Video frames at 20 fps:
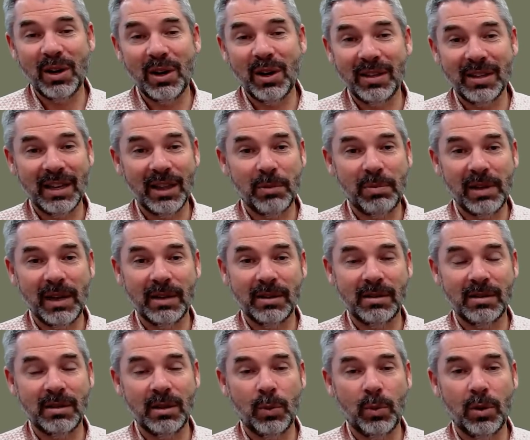there's other
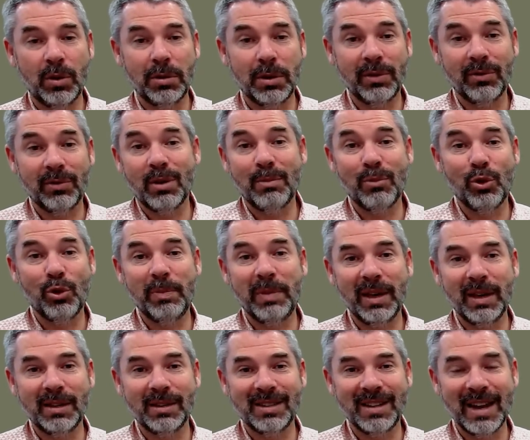places in the world that have got more
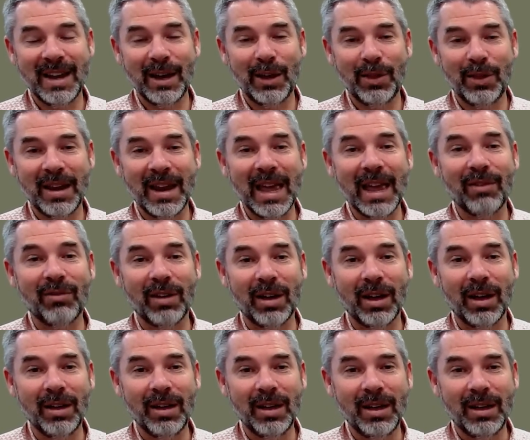bees now than
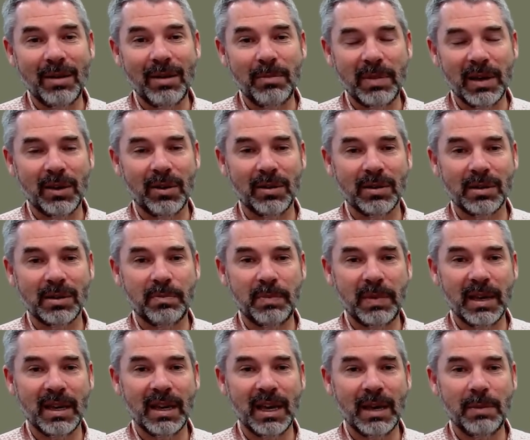ever, because
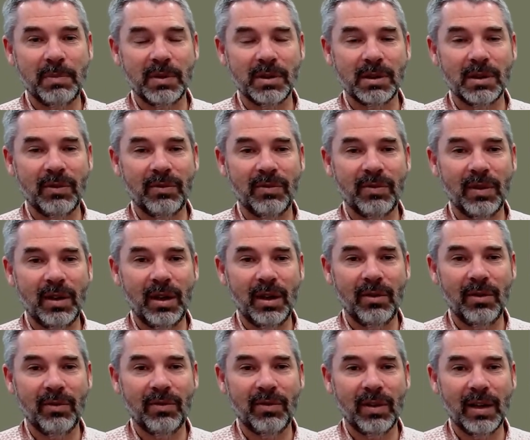beekeepers
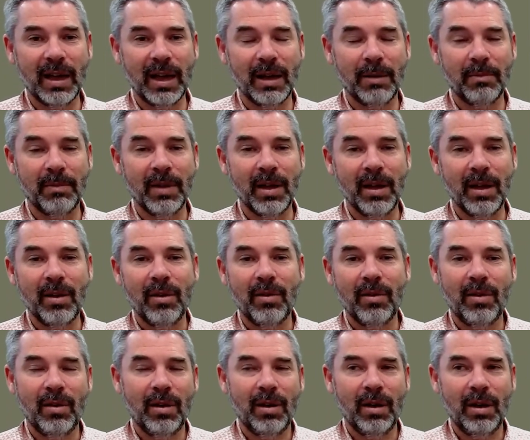have
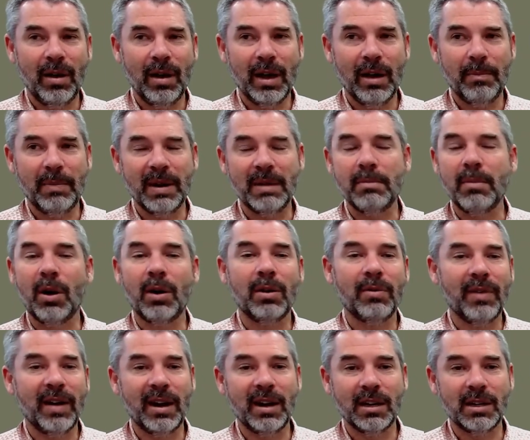been
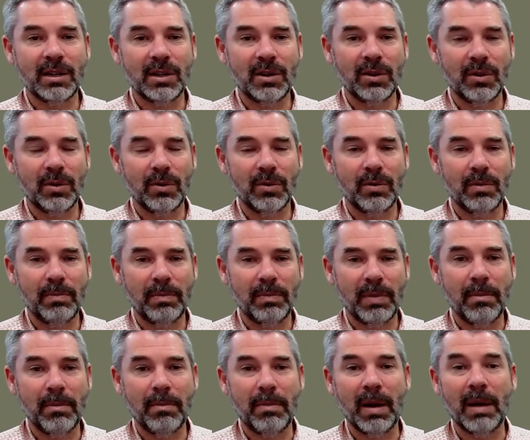motivated
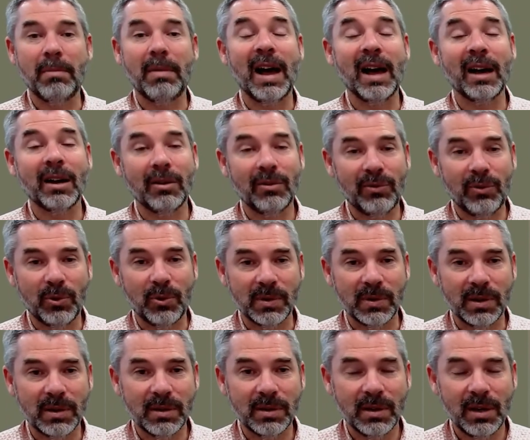by market
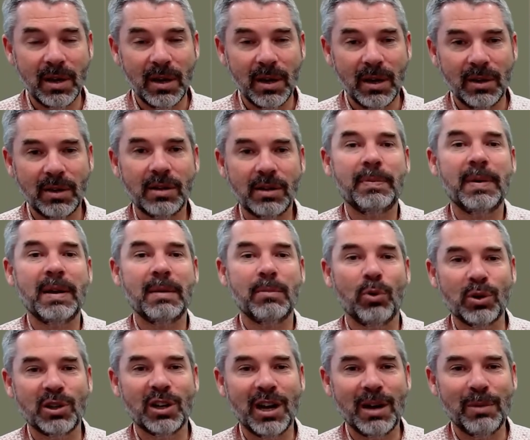forces to spend more
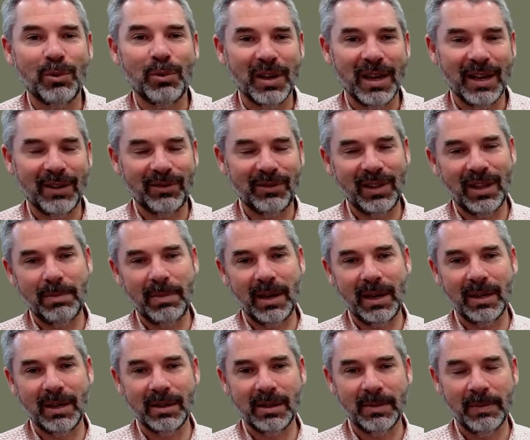time looking after their
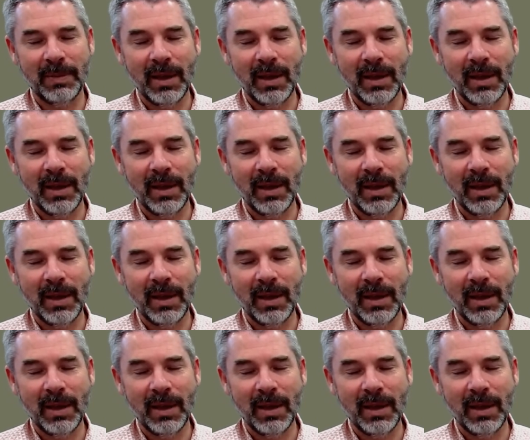bees.